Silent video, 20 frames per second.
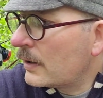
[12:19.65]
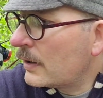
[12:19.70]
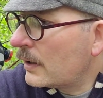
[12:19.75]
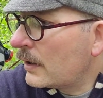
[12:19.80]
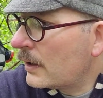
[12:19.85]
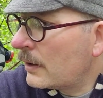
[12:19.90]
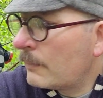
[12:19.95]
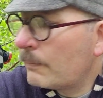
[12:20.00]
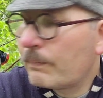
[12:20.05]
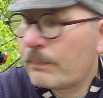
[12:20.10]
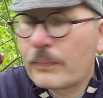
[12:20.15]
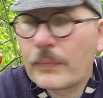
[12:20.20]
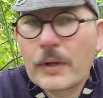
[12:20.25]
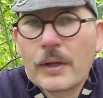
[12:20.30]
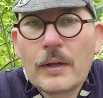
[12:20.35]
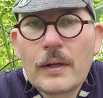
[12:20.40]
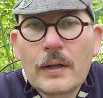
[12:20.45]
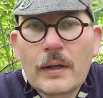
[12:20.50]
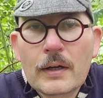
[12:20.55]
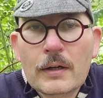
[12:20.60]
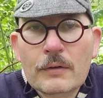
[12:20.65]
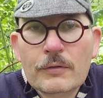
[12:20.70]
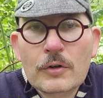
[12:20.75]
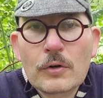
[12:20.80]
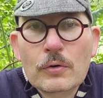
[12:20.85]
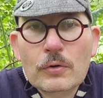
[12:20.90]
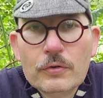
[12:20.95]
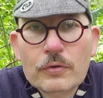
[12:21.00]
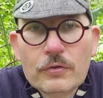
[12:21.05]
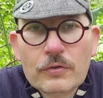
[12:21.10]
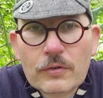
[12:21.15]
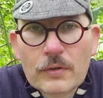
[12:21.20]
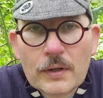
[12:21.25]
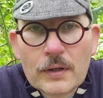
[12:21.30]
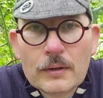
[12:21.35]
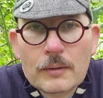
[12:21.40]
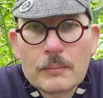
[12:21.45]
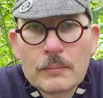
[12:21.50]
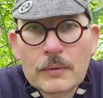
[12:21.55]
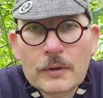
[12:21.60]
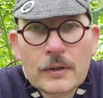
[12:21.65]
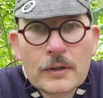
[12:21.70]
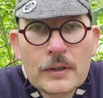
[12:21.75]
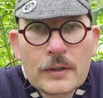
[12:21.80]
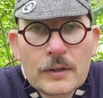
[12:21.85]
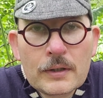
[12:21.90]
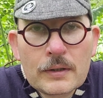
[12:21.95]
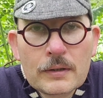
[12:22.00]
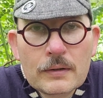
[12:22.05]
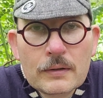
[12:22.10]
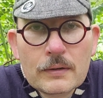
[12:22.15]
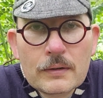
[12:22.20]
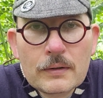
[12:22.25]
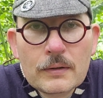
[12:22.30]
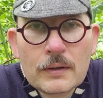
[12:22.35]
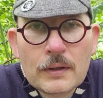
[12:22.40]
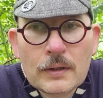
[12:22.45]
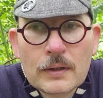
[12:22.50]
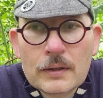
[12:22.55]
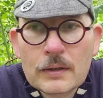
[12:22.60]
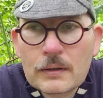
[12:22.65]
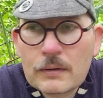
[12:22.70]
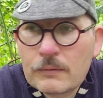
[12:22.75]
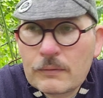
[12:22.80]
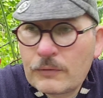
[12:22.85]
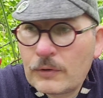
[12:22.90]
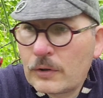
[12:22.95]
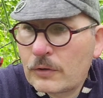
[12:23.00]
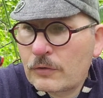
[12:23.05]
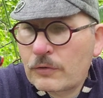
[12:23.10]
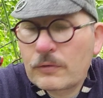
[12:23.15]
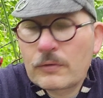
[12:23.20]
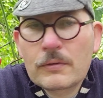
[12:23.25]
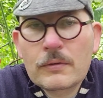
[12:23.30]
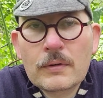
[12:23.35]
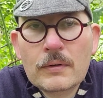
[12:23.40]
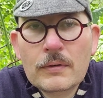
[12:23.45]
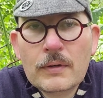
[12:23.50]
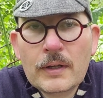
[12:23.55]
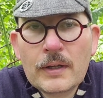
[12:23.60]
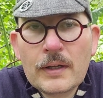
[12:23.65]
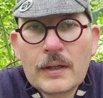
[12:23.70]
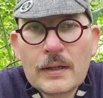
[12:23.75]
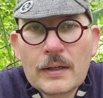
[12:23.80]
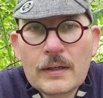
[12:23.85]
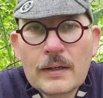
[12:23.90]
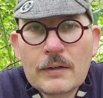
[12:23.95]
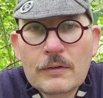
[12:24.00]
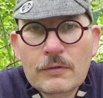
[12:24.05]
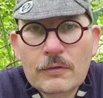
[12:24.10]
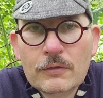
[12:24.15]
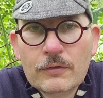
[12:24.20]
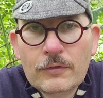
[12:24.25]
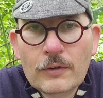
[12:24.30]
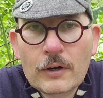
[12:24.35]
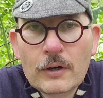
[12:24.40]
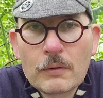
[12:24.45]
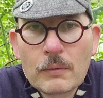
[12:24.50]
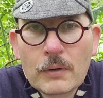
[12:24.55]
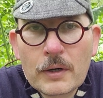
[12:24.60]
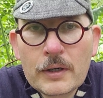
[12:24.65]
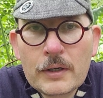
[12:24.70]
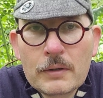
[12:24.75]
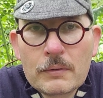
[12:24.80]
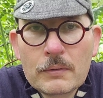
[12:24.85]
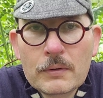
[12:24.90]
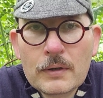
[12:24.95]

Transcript: And of course my version here is the Stowaway,